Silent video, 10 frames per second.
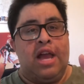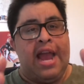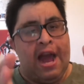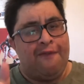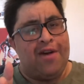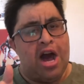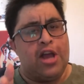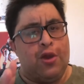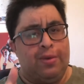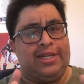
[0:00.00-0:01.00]
how far are
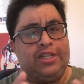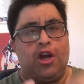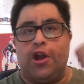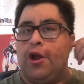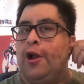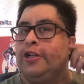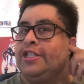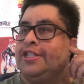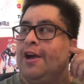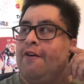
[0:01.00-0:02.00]
you willing to go to hurt
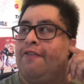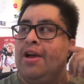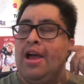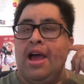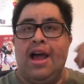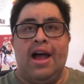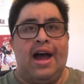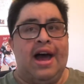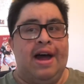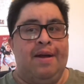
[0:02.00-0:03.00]
yourself?
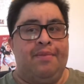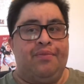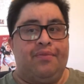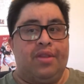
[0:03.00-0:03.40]
Um,